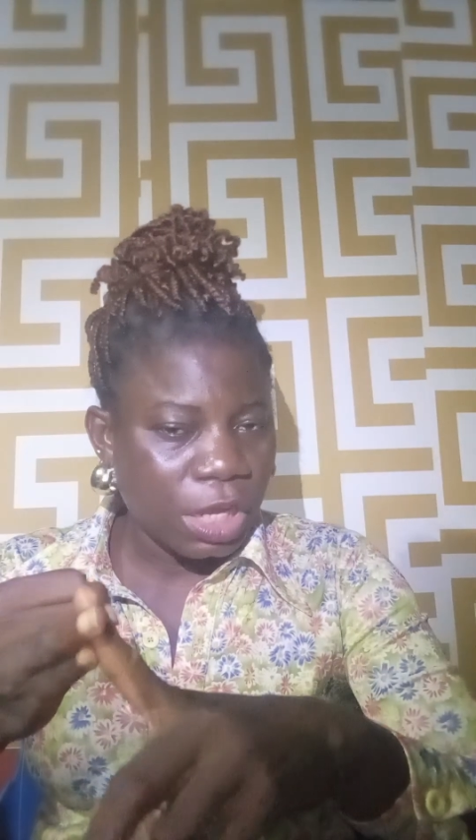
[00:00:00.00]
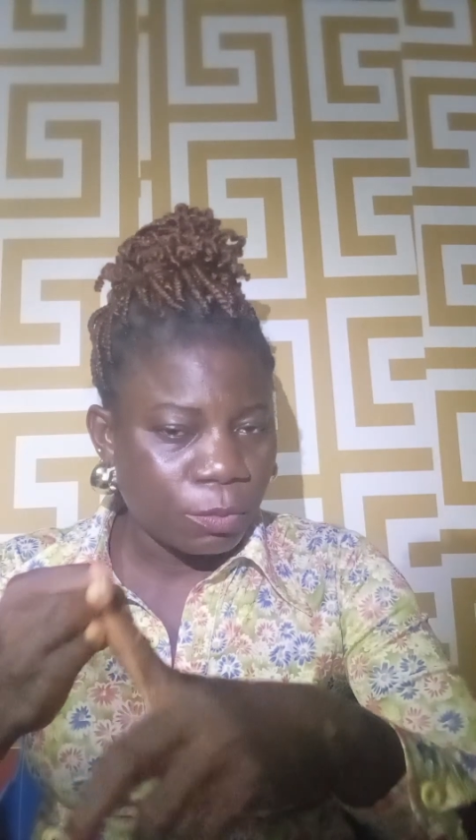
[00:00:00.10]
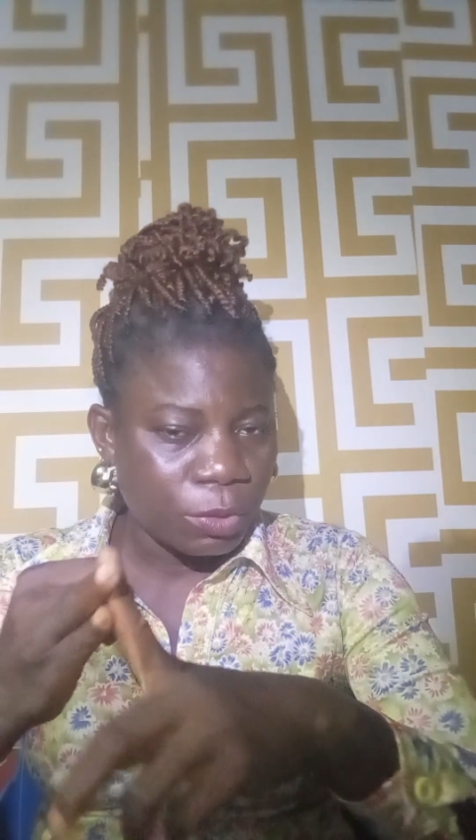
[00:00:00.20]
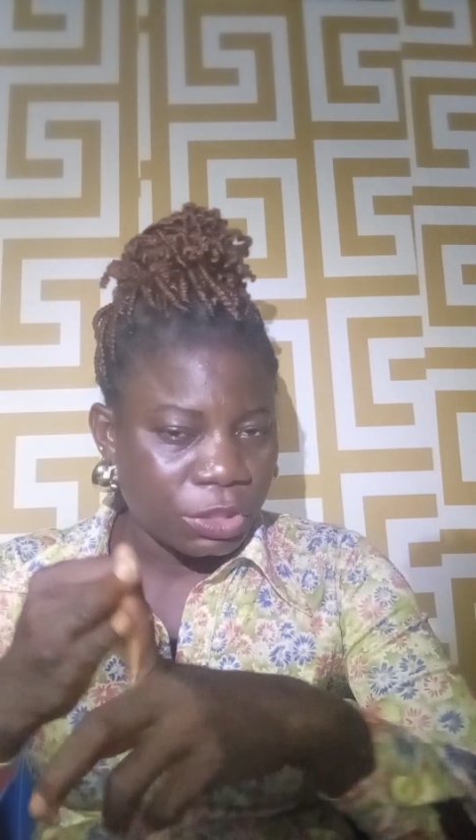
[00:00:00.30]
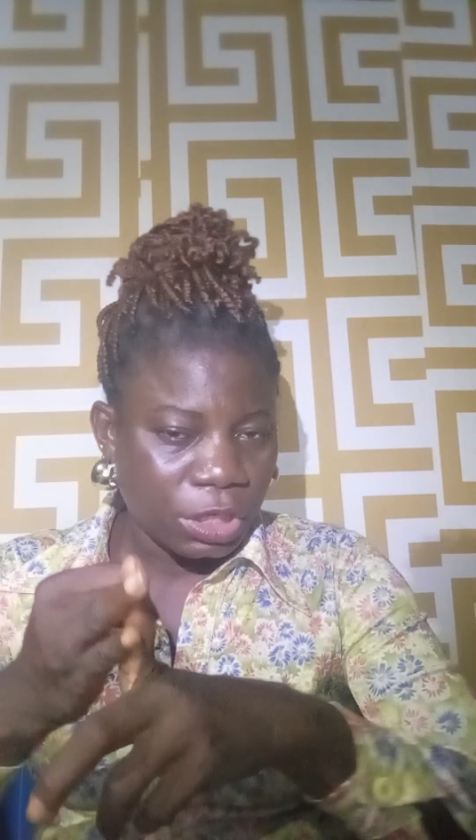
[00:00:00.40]

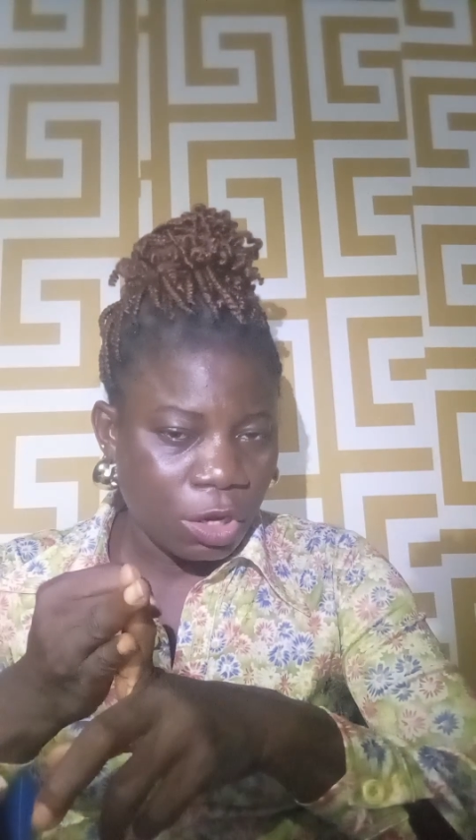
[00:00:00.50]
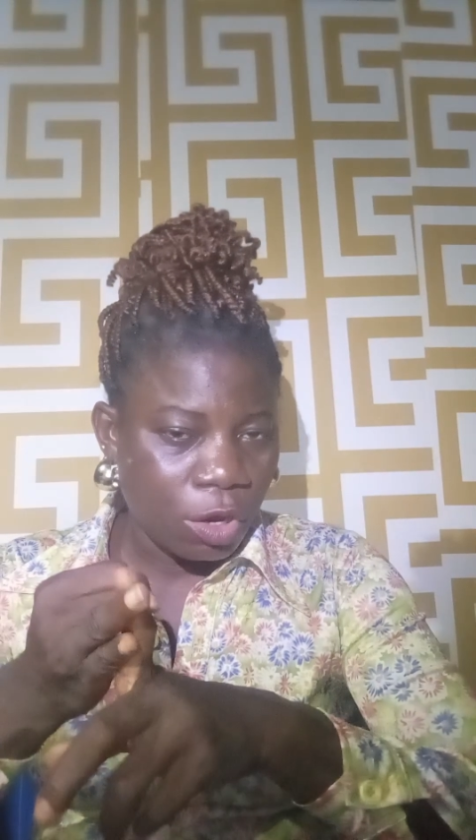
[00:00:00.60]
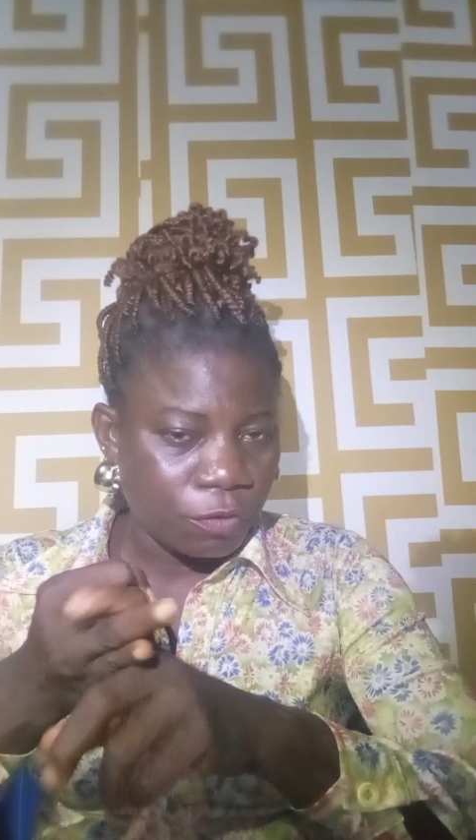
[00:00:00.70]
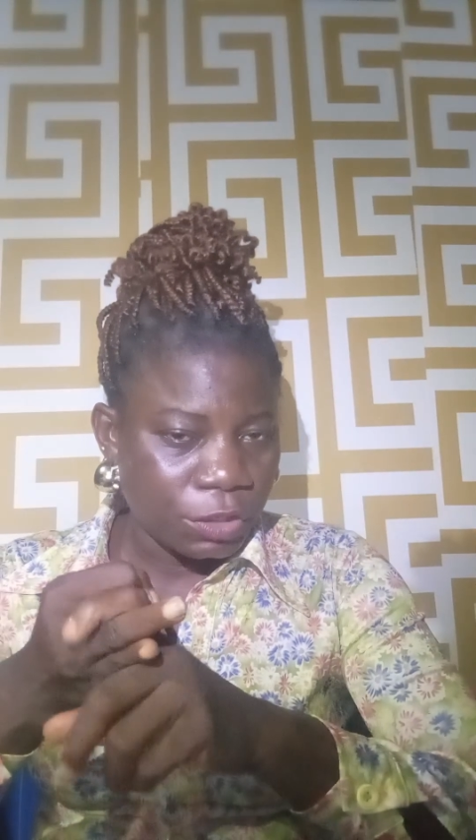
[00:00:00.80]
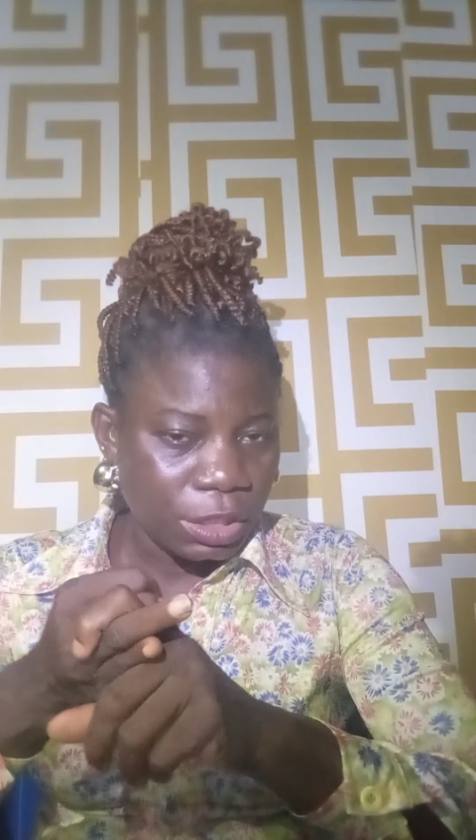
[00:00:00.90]
language in
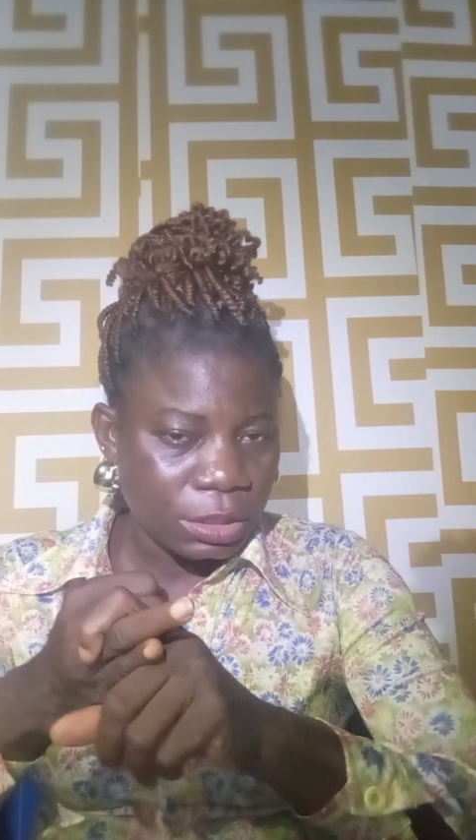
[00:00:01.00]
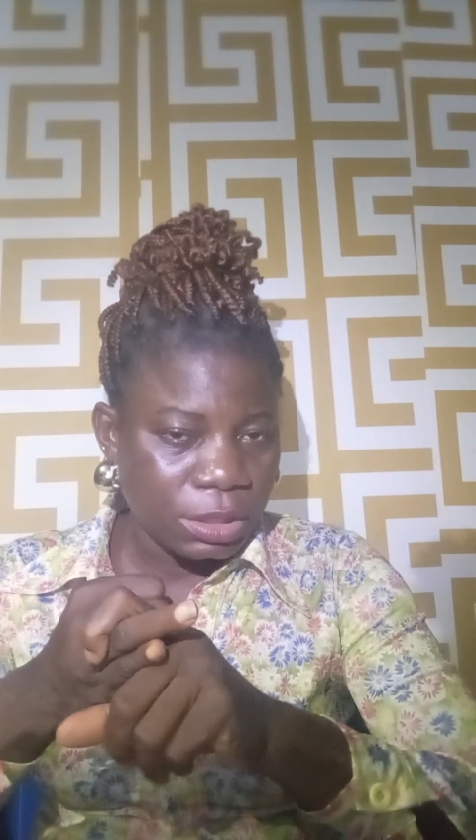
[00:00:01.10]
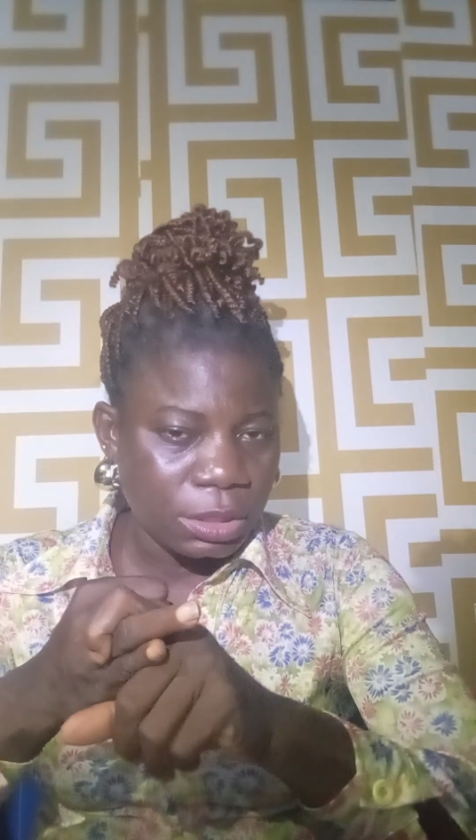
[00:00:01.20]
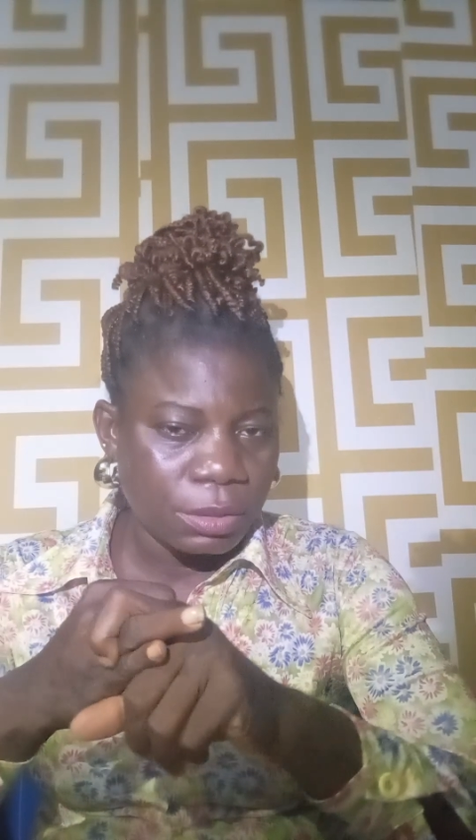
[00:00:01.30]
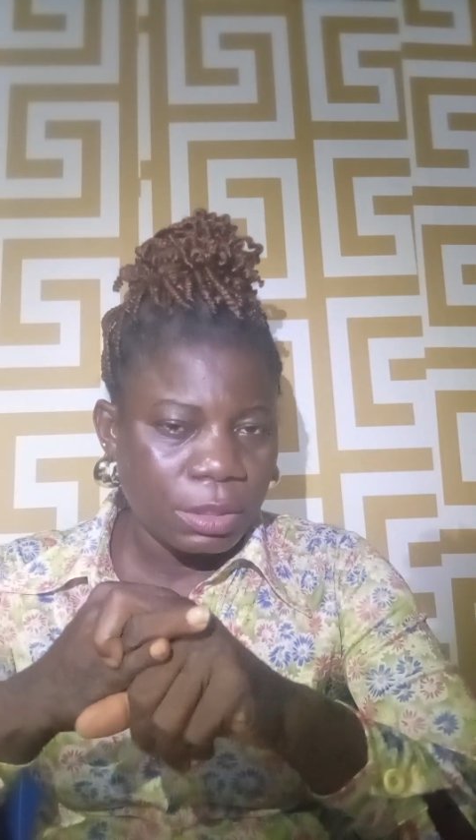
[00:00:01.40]

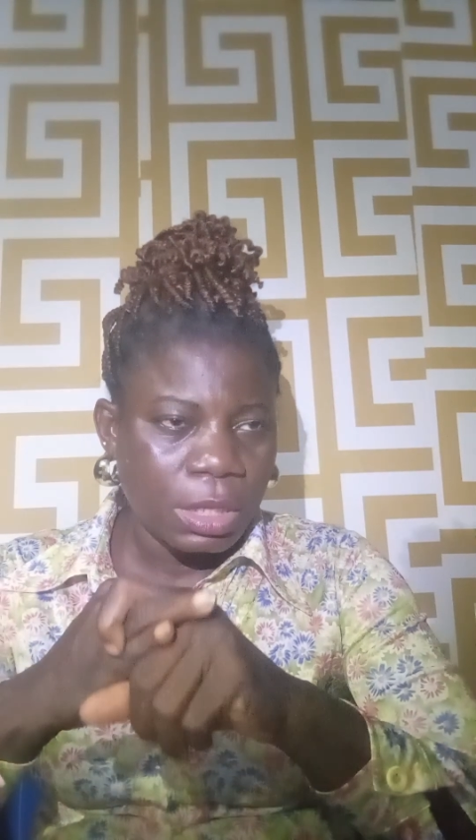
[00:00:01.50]
governance.